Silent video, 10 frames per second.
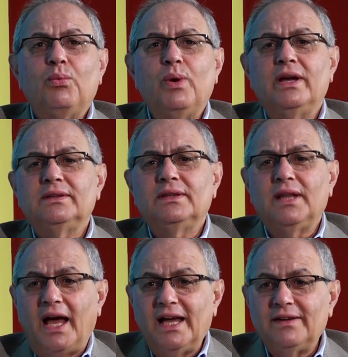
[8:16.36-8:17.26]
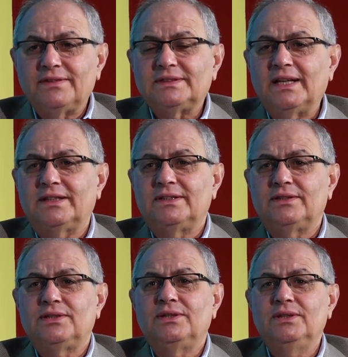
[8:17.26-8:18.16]
when life
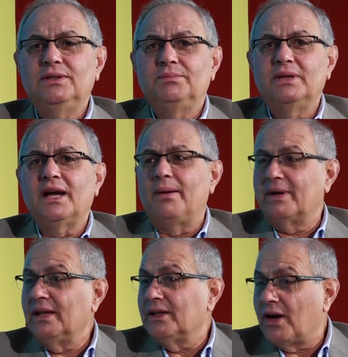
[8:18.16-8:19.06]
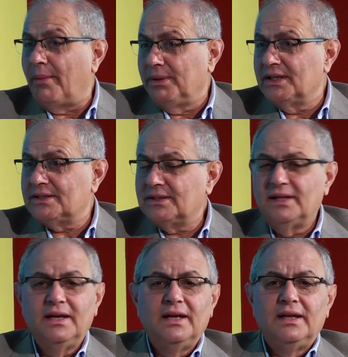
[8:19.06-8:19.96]
started to become really complex,
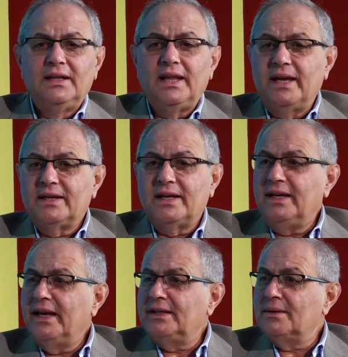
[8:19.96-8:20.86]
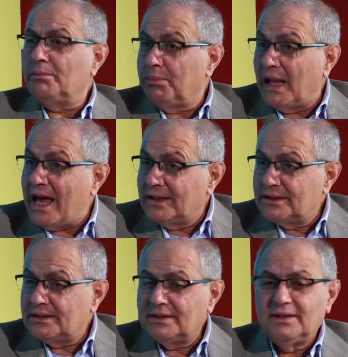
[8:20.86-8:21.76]
like creating
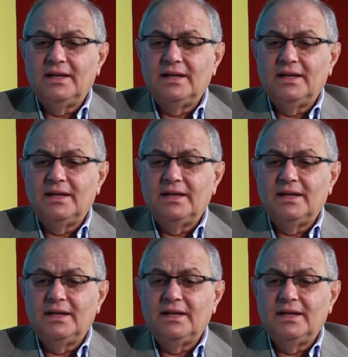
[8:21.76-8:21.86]
plants,